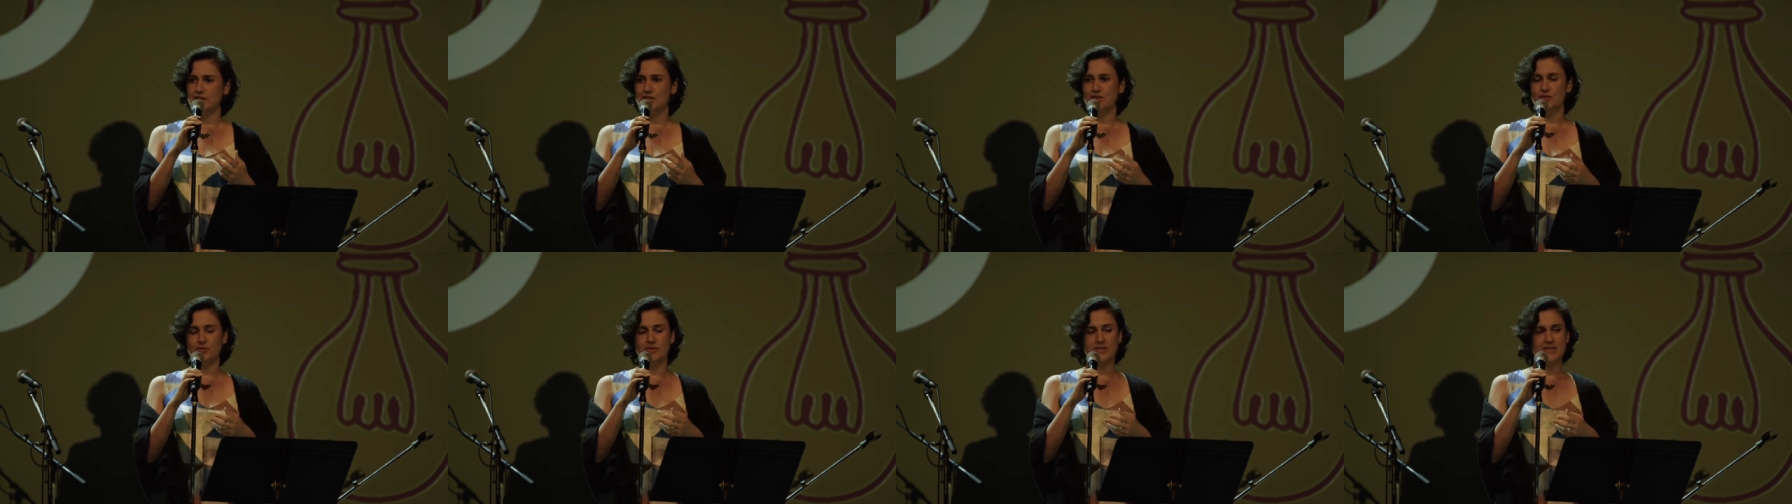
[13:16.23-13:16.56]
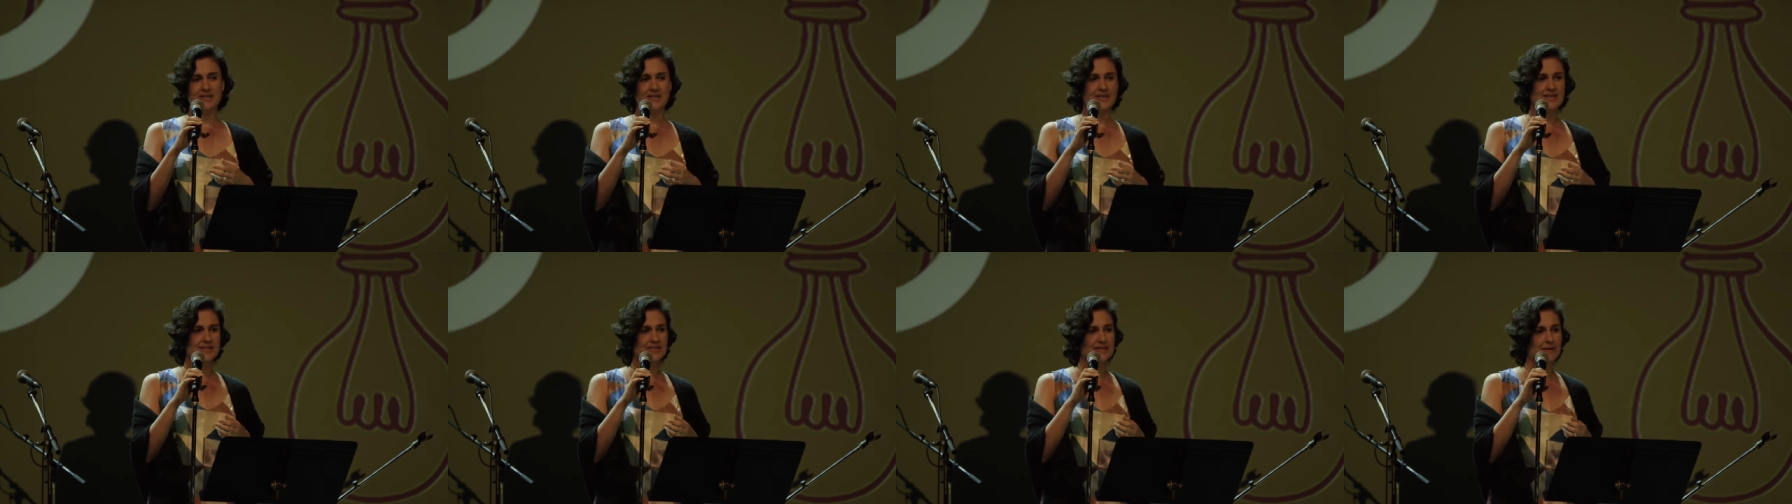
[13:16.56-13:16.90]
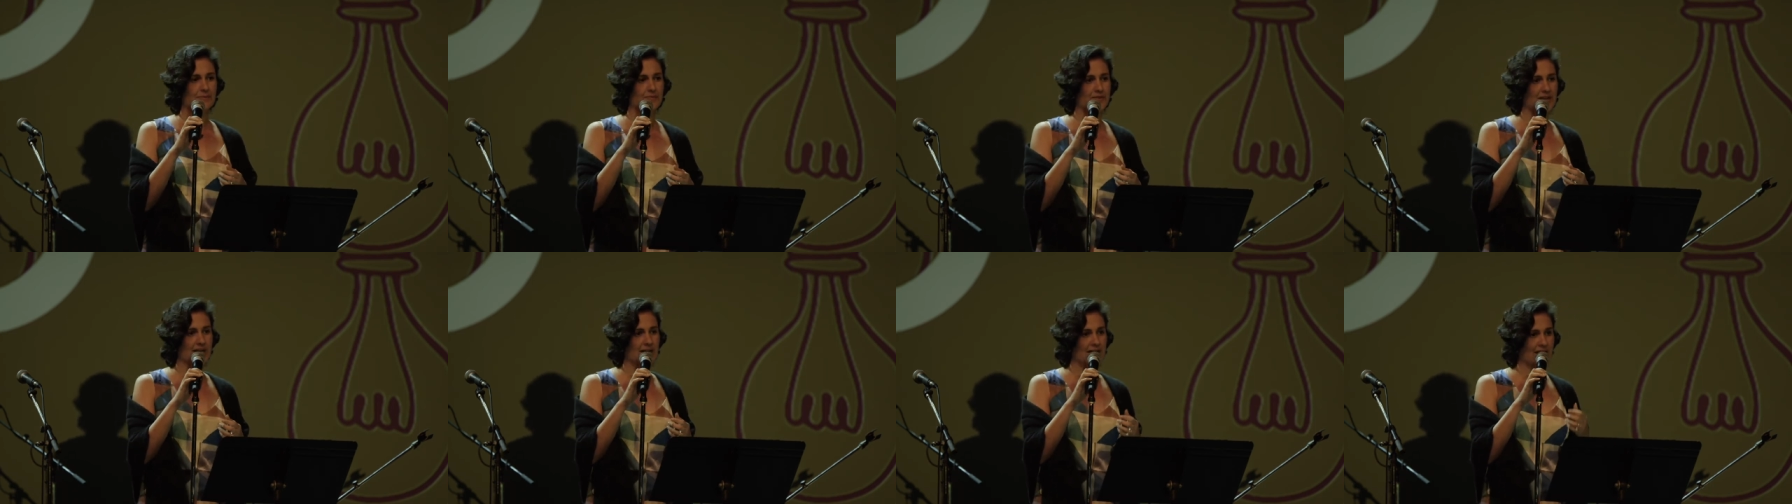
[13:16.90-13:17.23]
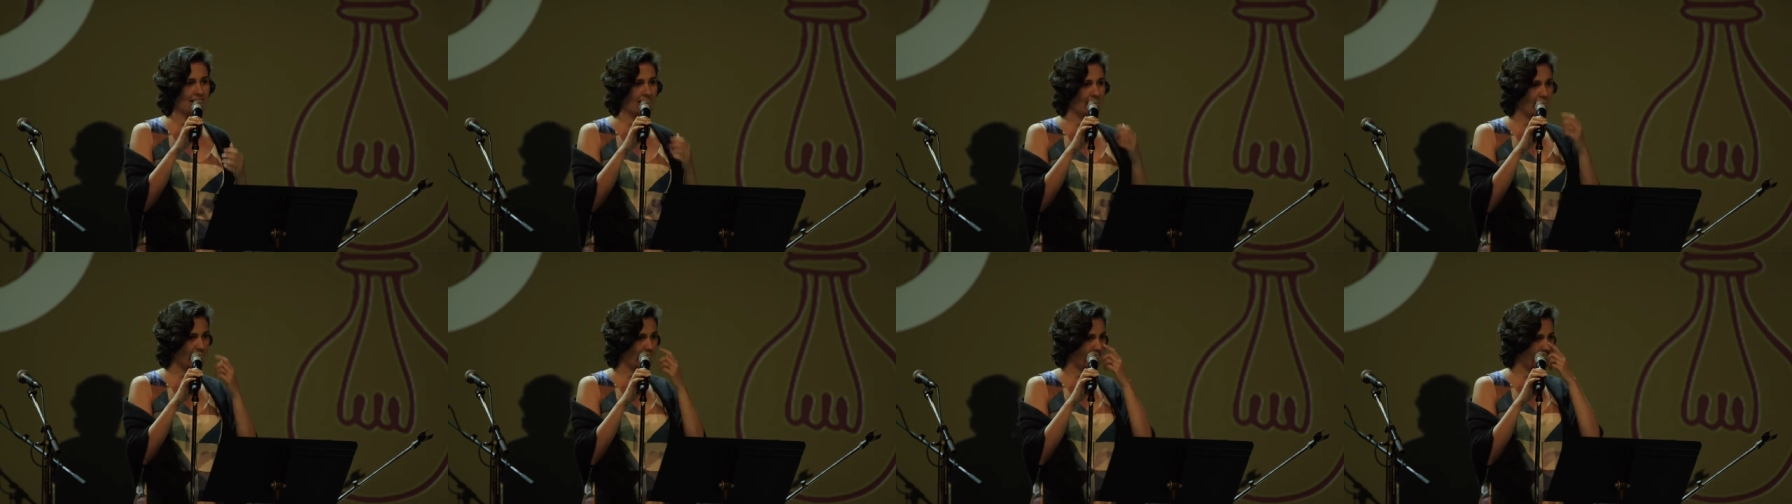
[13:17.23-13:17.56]
and you see
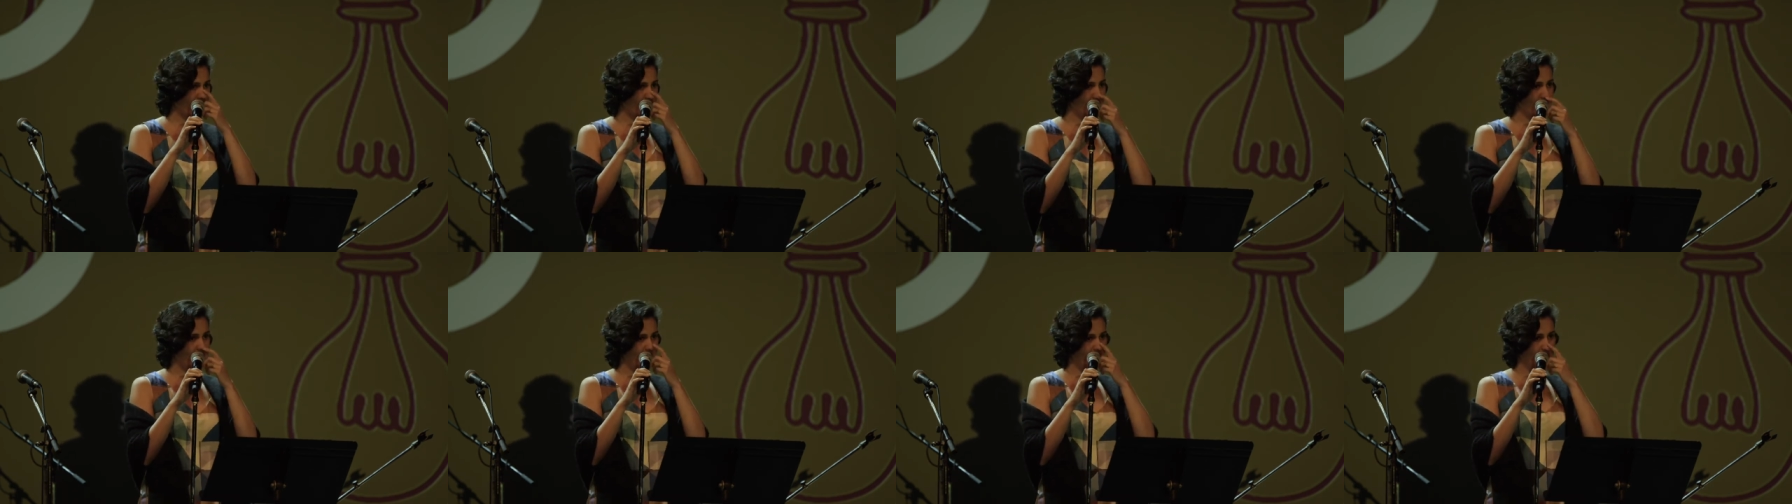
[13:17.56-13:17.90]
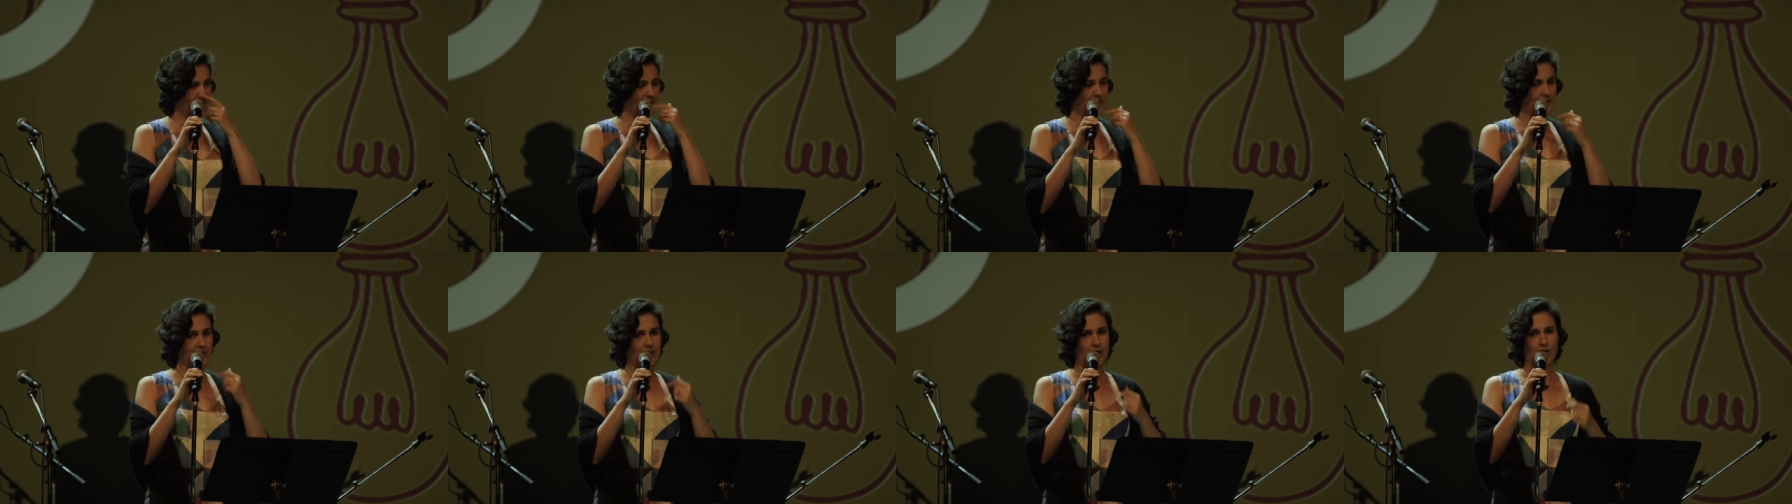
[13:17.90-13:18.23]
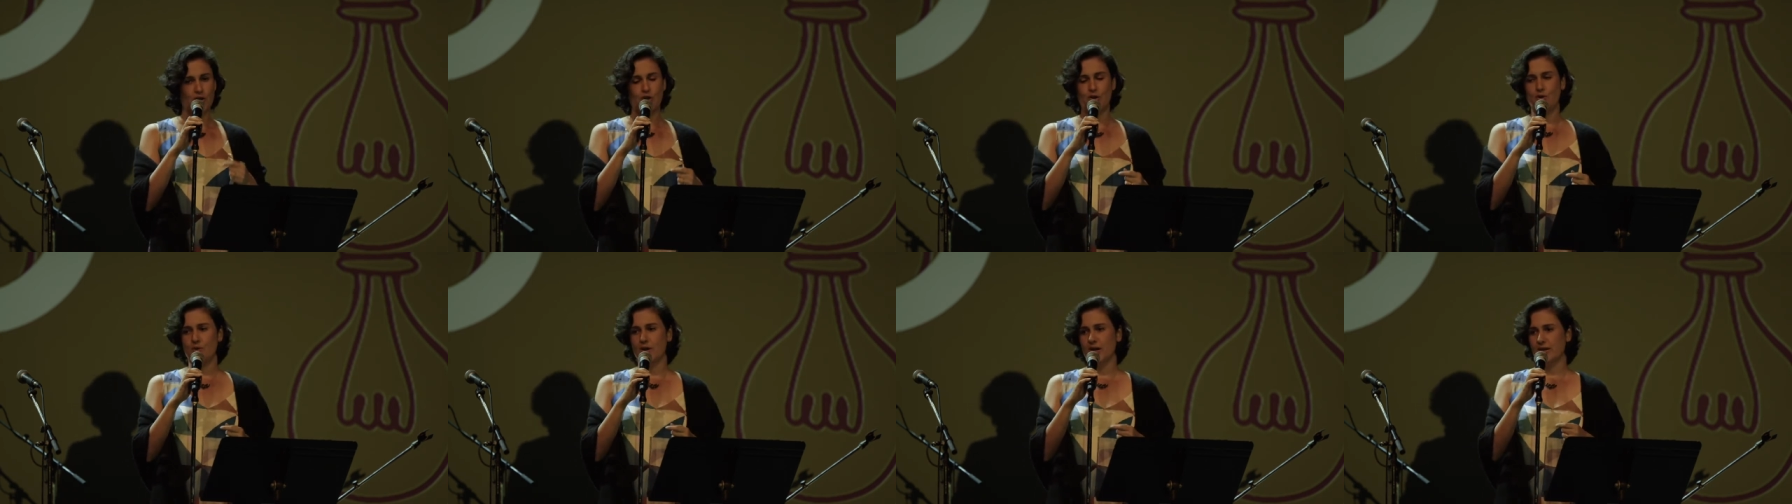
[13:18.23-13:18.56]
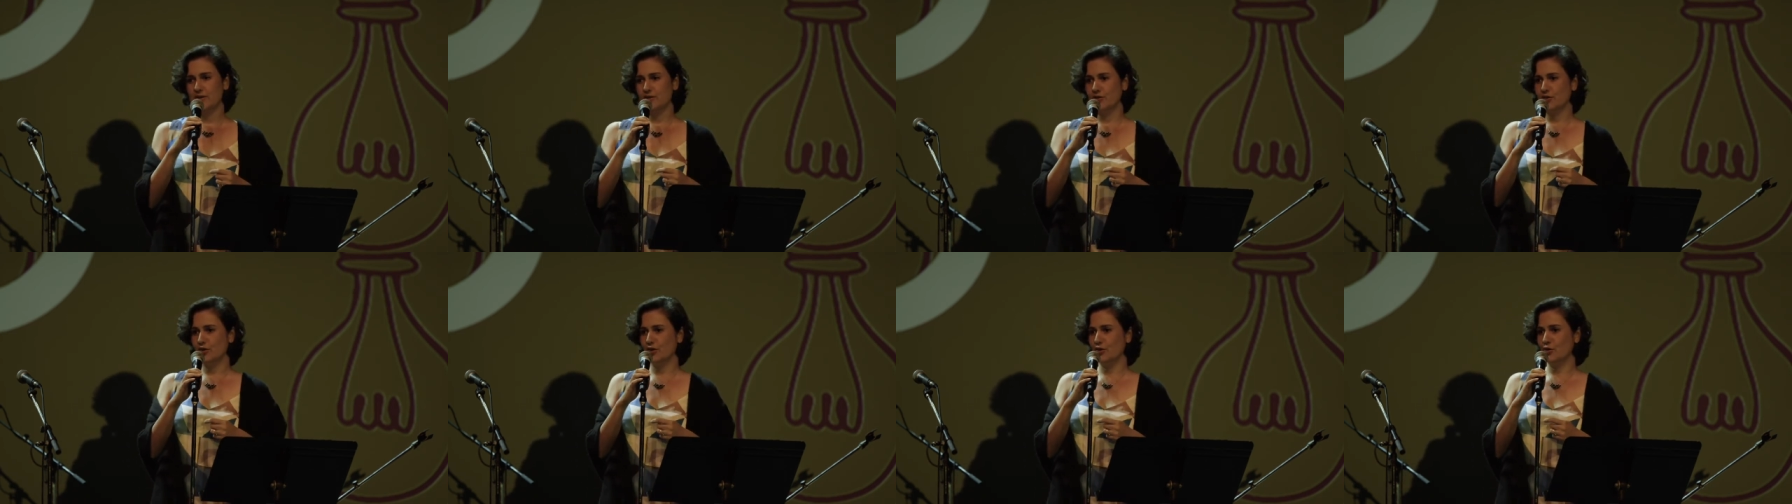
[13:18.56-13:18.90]
something like, oh,
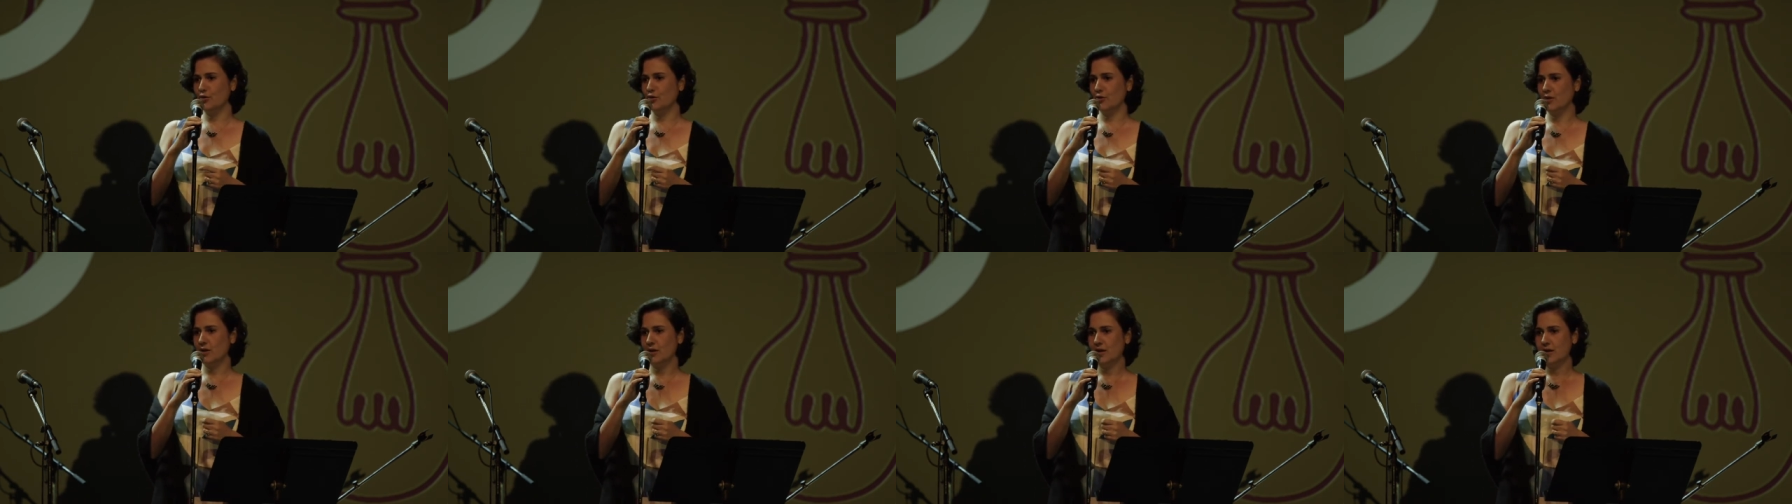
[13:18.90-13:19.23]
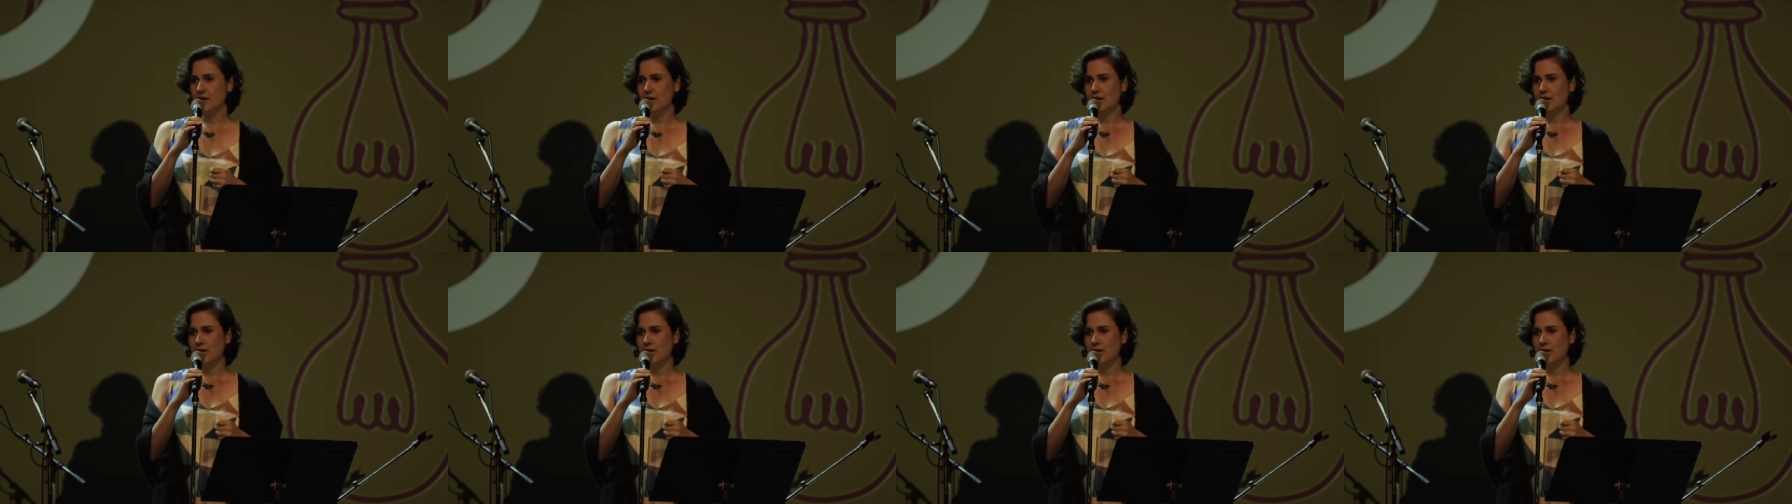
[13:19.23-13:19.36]
I don't know,